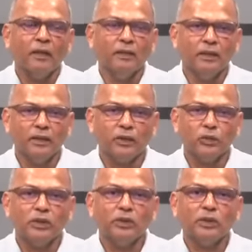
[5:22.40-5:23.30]
This
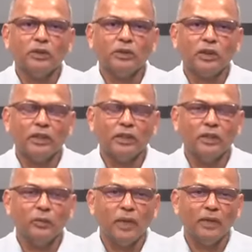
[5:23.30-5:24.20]
was to
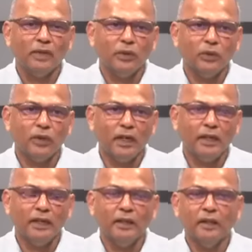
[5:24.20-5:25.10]
ascertain whether there were
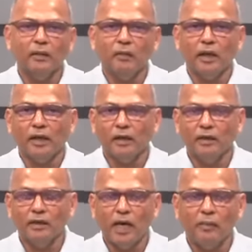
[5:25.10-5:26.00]
any
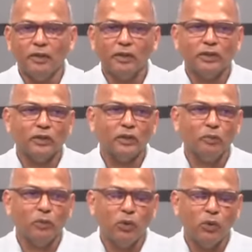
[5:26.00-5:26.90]
damages to the
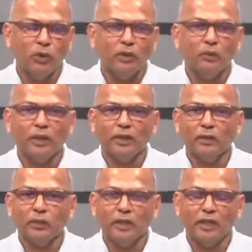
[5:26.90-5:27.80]
bone, whether
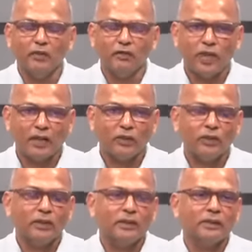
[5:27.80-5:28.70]
there were any
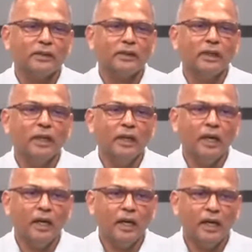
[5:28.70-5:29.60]
fractures,
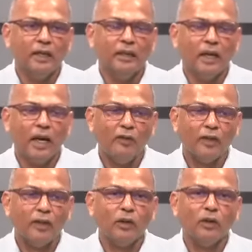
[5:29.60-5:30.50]
and
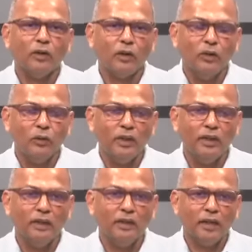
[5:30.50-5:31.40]
having
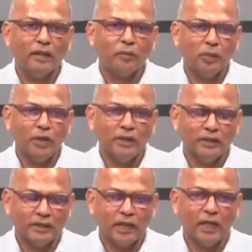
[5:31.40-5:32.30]
concluded that body
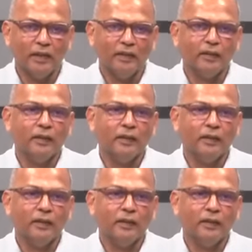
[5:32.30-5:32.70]
scan,